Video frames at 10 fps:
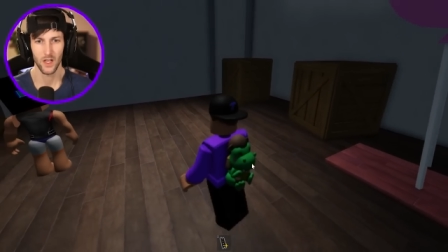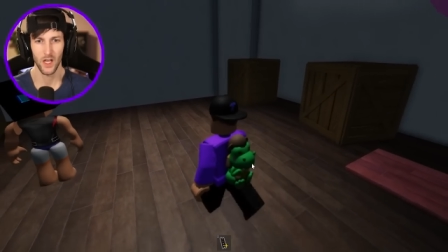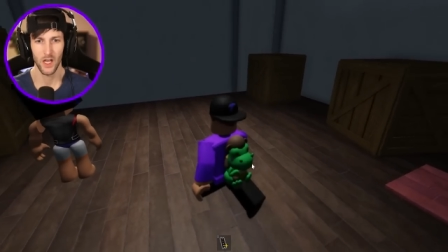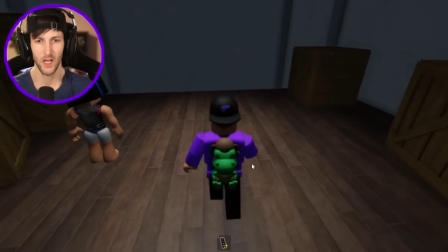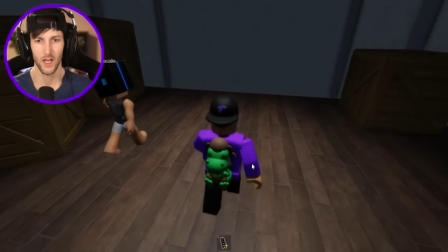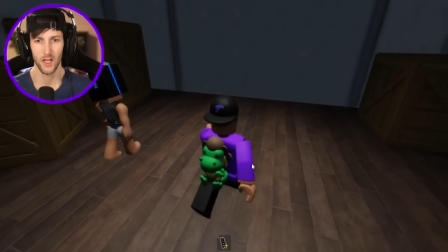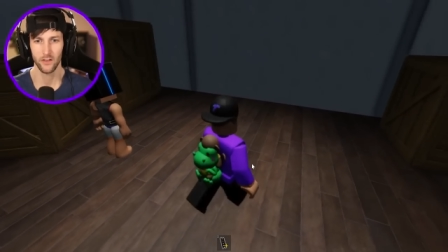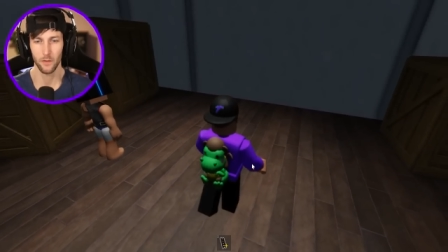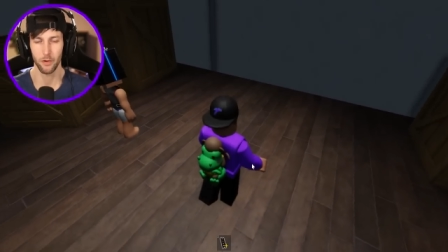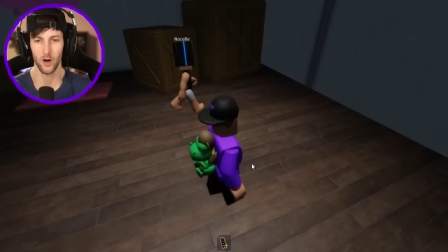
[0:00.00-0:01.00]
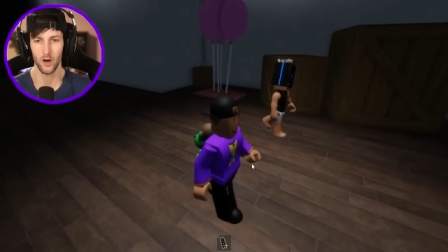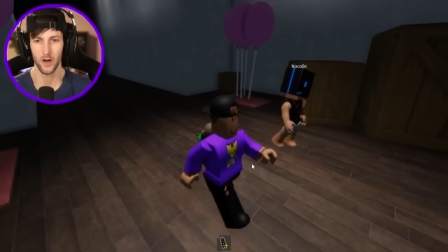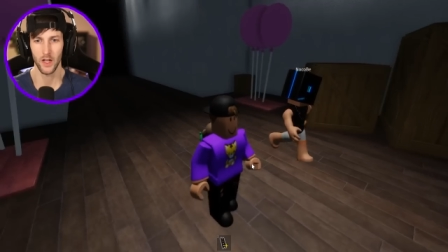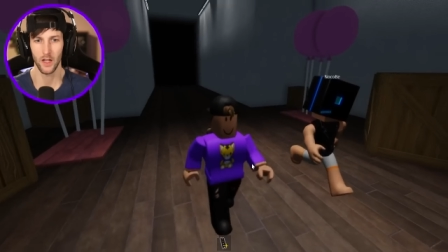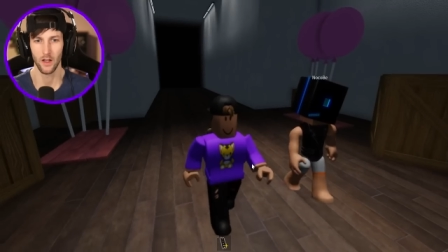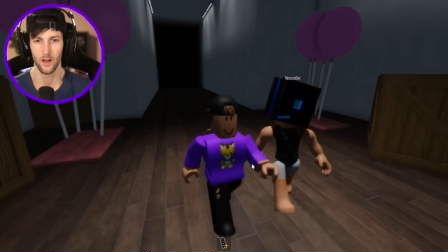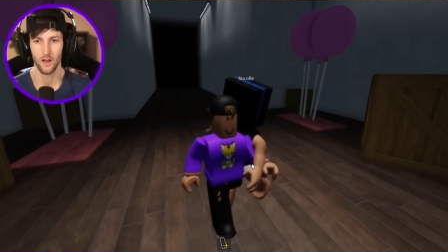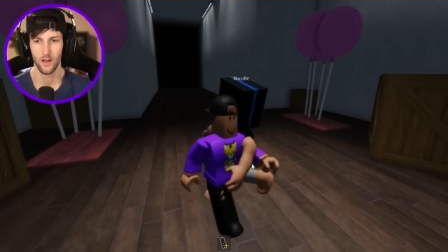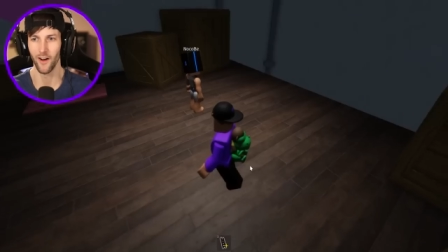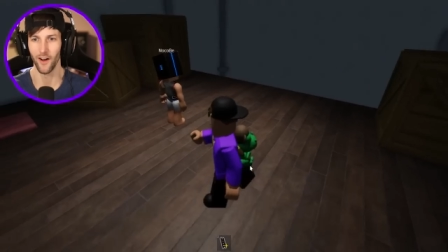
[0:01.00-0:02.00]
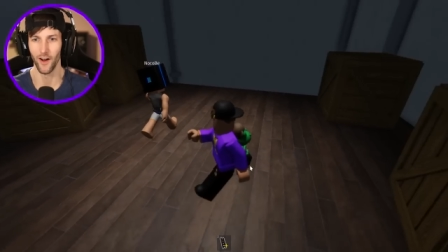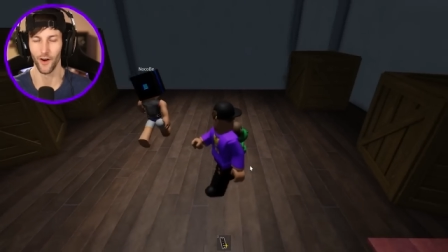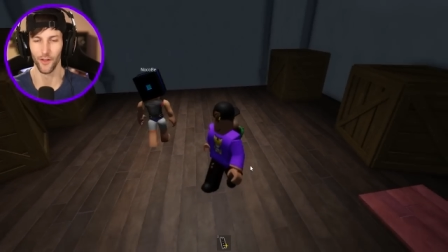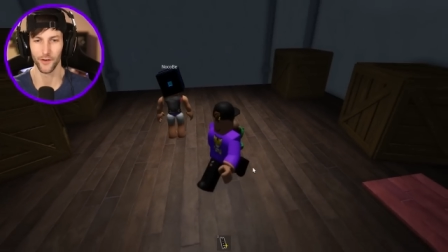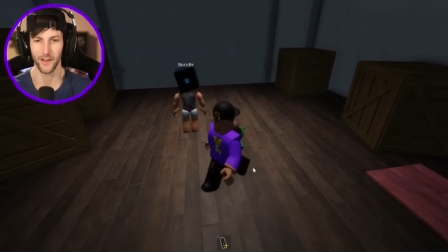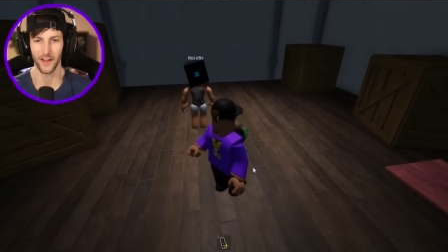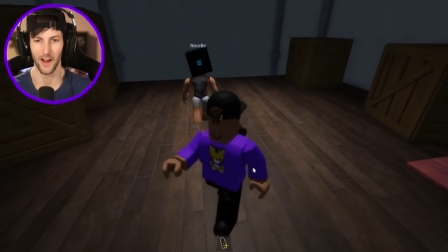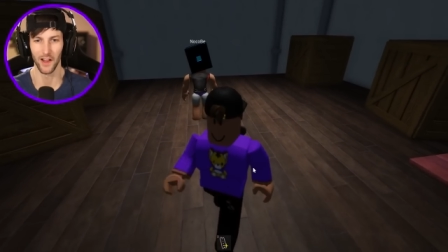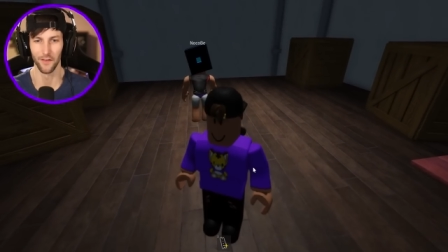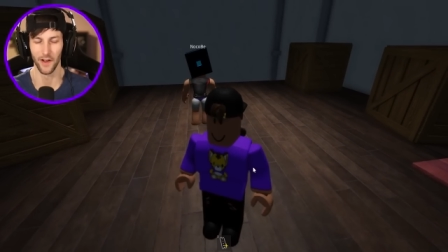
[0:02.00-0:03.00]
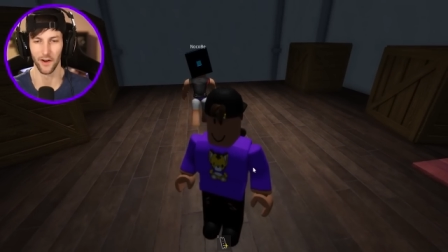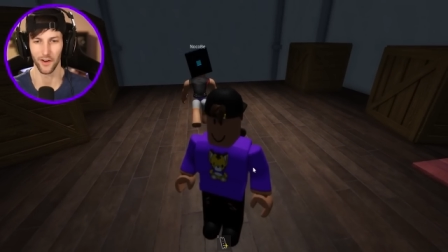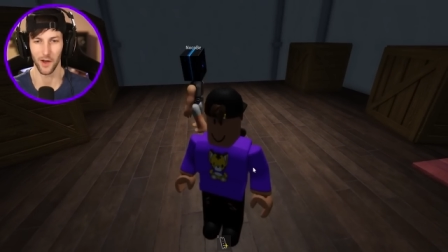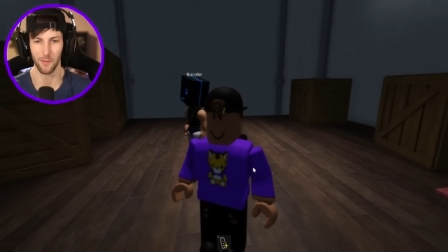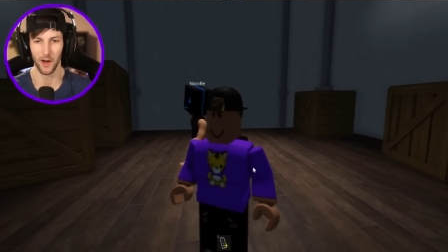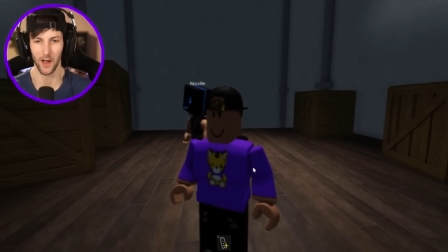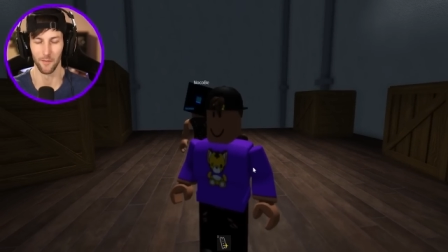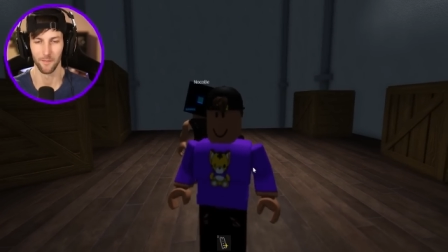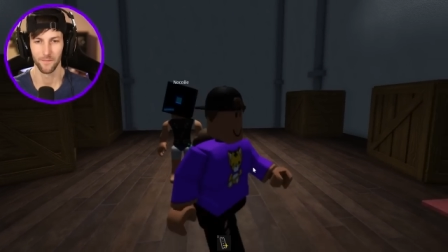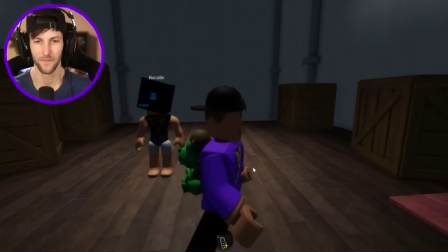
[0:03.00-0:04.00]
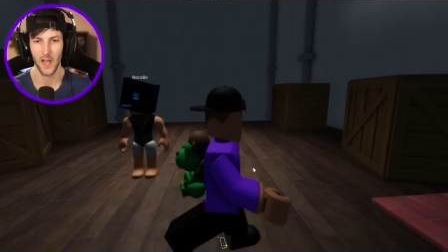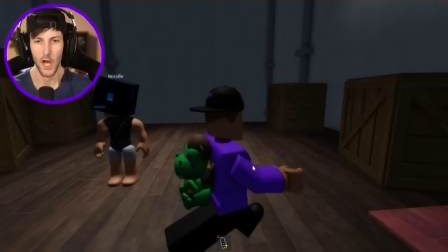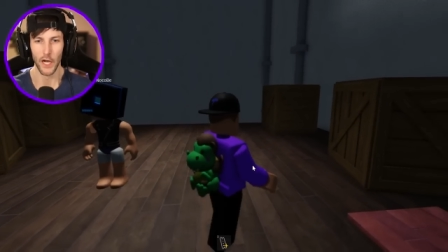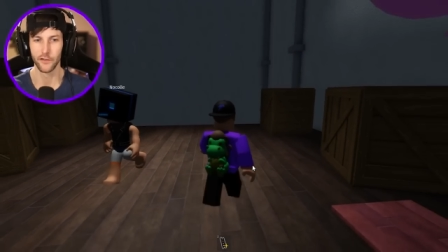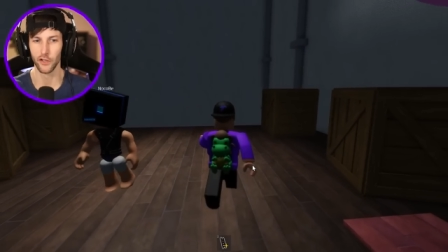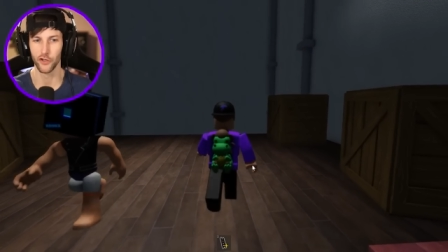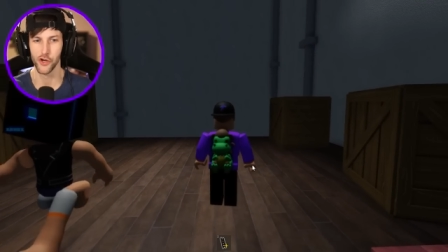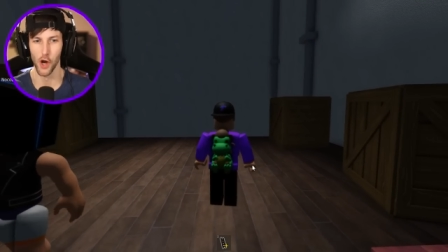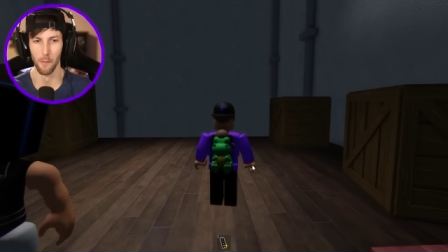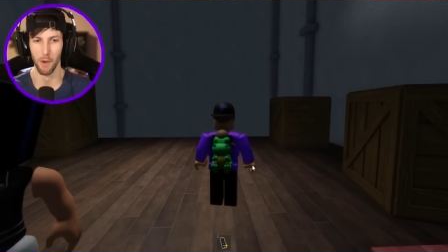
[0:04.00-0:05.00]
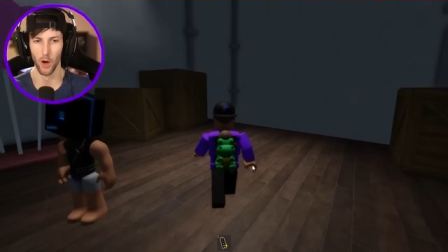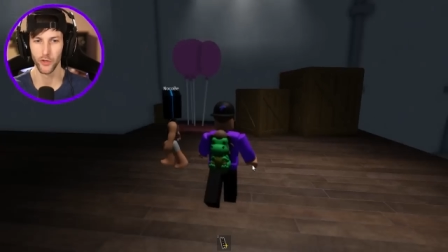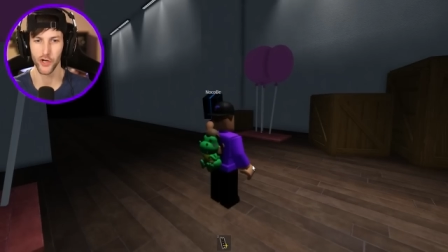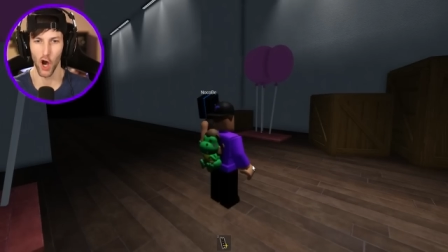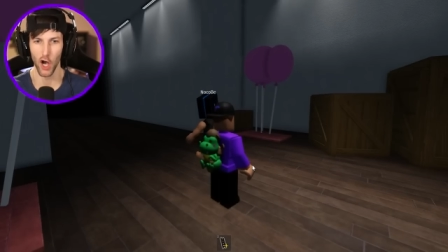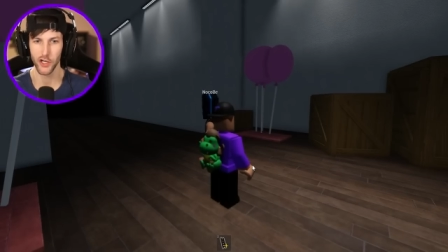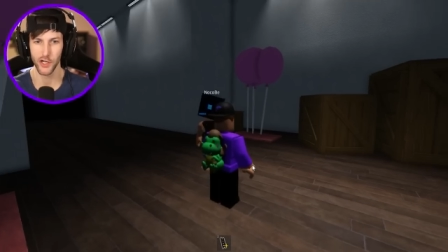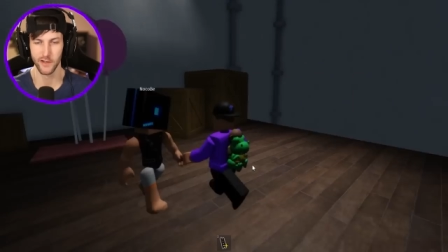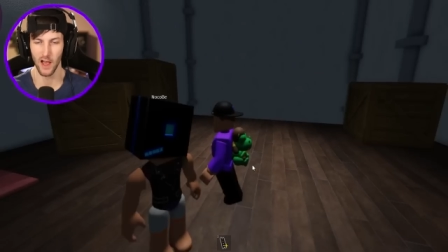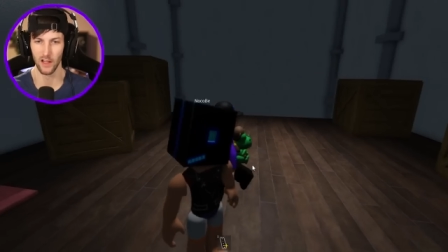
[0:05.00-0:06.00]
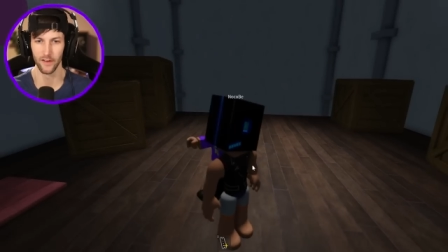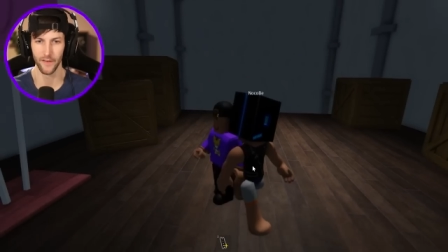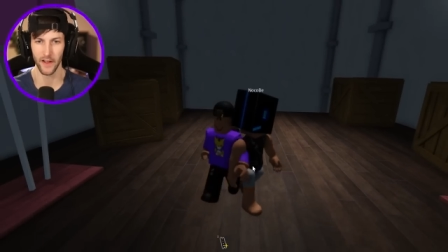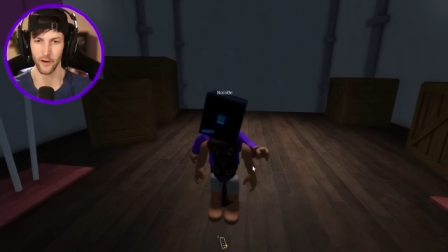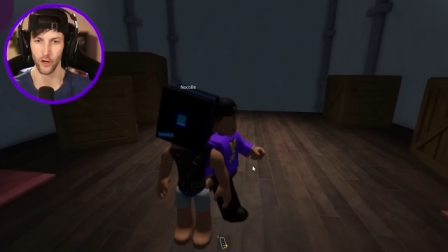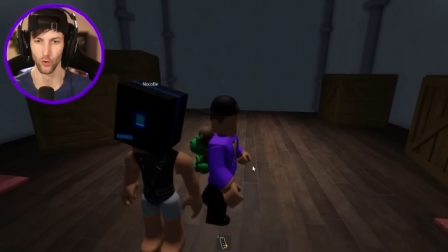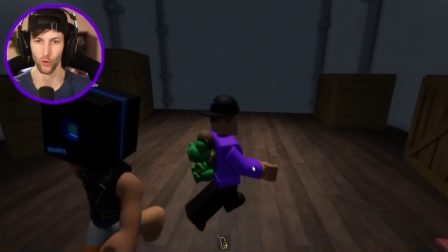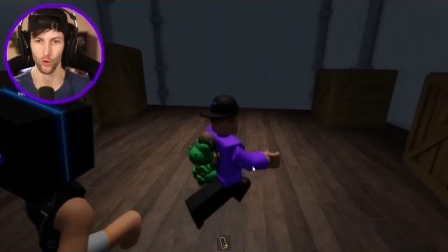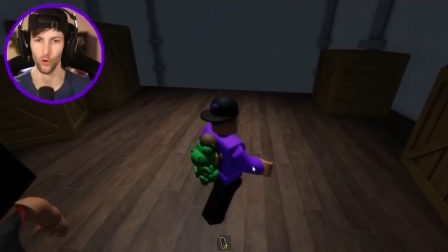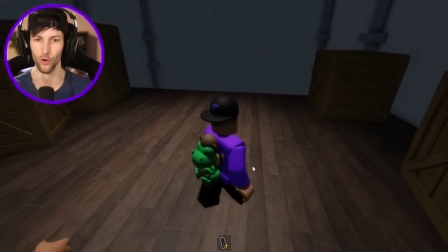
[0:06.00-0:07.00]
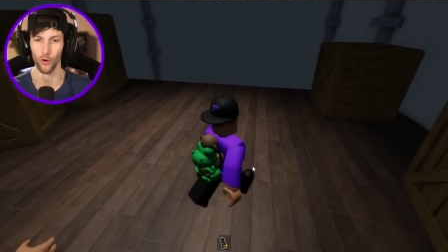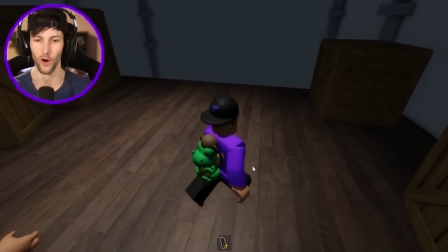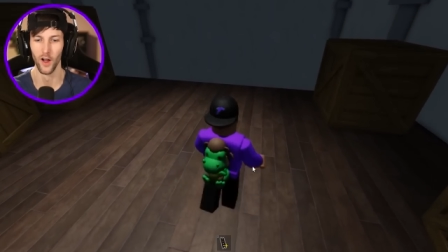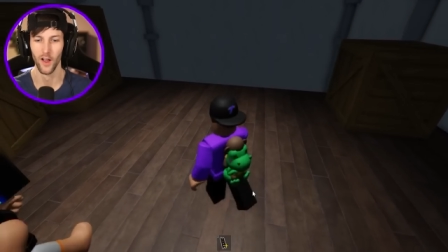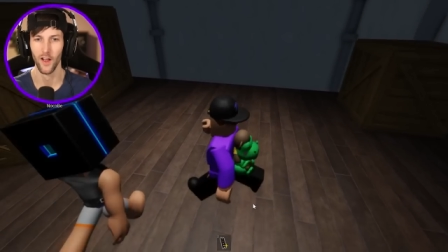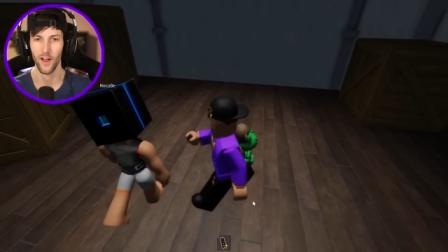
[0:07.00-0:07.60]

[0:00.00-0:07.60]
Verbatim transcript: Yay, it's a party. Uh-oh, there's like an elevator coming up. Is it Jumbo Josh's elevator? Ooh.